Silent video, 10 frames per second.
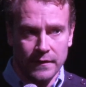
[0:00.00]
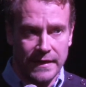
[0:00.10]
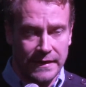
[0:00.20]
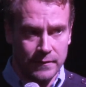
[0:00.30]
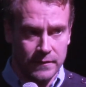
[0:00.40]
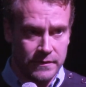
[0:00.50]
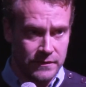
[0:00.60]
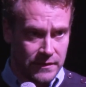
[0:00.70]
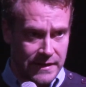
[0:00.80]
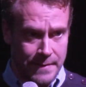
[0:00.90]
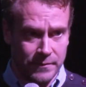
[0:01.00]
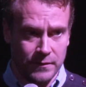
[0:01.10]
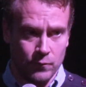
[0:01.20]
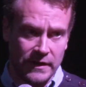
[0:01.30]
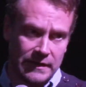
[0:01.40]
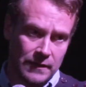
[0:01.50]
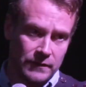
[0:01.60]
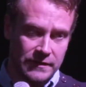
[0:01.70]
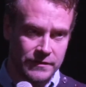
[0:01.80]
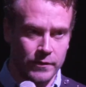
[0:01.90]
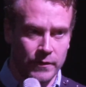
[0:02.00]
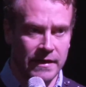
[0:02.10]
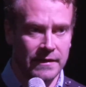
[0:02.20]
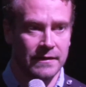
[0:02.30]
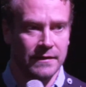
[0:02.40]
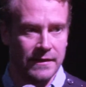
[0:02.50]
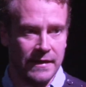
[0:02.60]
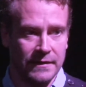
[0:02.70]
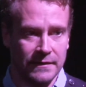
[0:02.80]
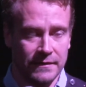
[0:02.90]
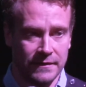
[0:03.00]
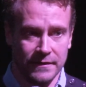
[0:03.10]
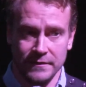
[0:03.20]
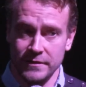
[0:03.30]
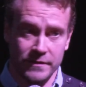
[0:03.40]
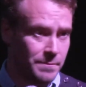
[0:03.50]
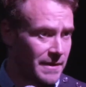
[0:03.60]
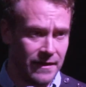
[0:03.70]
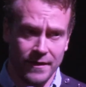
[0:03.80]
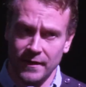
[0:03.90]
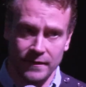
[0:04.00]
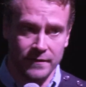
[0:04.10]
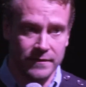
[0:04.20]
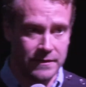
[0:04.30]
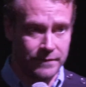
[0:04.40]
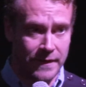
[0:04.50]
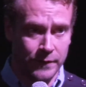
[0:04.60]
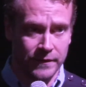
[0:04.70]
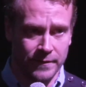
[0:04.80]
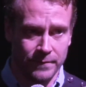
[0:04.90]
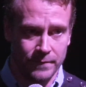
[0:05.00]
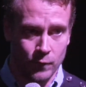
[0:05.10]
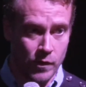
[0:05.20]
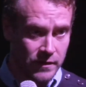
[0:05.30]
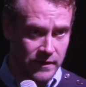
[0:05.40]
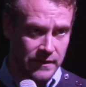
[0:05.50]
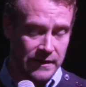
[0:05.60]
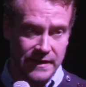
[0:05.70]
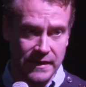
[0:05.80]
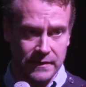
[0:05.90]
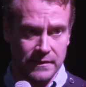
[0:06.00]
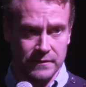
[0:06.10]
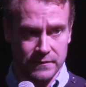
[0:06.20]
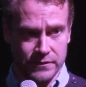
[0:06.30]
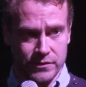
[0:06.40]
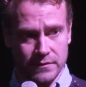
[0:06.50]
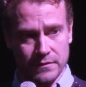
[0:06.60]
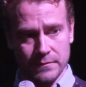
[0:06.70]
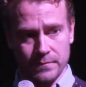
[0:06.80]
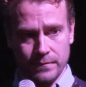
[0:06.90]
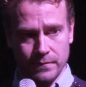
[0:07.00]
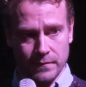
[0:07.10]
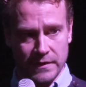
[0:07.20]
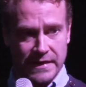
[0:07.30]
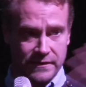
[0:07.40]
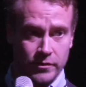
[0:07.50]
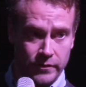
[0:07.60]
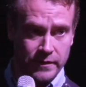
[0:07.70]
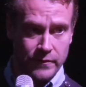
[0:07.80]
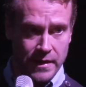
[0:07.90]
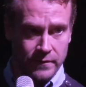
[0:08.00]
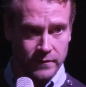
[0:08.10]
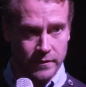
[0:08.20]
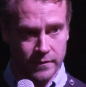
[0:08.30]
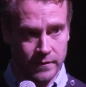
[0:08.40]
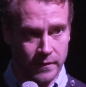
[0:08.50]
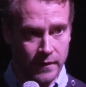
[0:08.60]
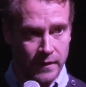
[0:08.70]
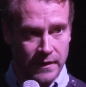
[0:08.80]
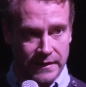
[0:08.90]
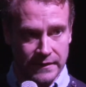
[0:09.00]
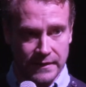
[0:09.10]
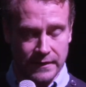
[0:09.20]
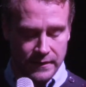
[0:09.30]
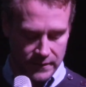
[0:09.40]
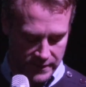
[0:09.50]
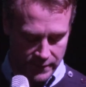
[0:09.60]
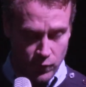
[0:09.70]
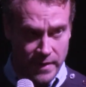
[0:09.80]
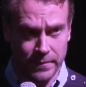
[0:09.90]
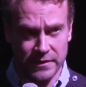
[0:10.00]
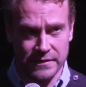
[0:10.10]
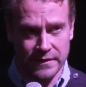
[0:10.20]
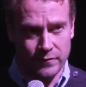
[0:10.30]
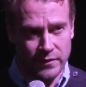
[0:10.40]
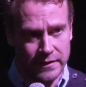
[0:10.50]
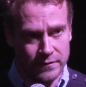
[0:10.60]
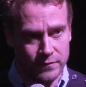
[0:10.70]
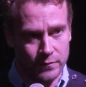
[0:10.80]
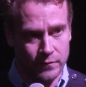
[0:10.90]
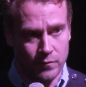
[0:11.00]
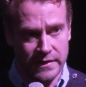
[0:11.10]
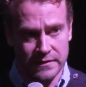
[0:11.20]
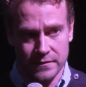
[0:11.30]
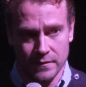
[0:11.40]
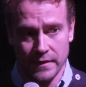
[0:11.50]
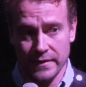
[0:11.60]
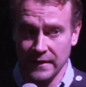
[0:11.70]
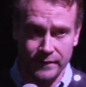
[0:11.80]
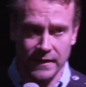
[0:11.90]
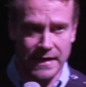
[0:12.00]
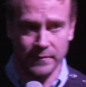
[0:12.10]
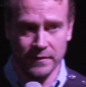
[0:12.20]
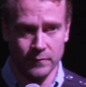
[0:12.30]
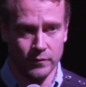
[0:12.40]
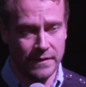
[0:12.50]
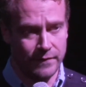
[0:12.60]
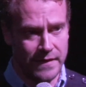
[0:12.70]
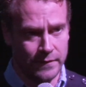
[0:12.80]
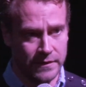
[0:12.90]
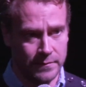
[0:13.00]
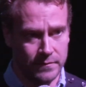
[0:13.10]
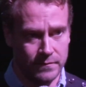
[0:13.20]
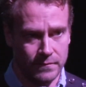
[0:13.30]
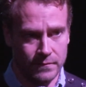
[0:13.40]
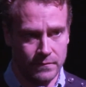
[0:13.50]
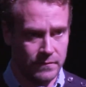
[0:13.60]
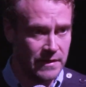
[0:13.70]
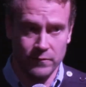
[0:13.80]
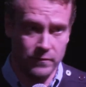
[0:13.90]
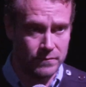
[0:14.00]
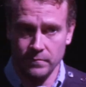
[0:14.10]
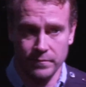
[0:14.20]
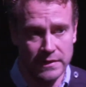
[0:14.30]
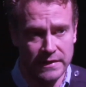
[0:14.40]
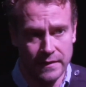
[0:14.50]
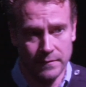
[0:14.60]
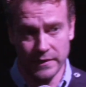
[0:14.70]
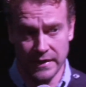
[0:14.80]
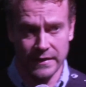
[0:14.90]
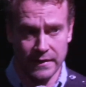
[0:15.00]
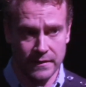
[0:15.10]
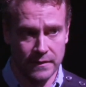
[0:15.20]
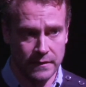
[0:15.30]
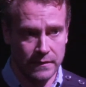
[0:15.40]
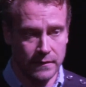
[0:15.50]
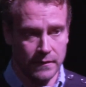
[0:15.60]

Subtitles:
then the captain went out in a Zodiac, and just by luck he found them walking, and it had turned around, you know, and the weapons and the radios were wet. So I think if the captain wouldn't have found them, they would be dead, I think.